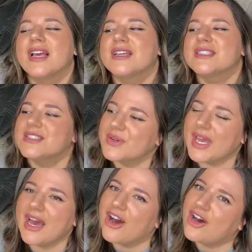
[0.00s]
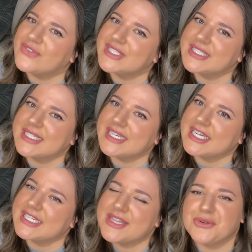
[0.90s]
So yeah,
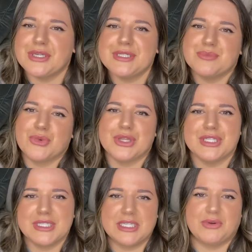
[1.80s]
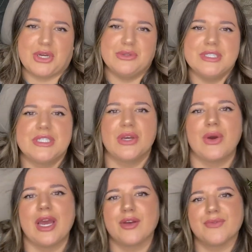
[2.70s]
obviously three is more than zero, so
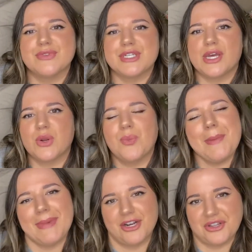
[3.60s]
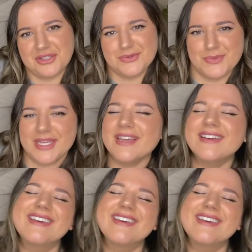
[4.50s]
I have done way better this week.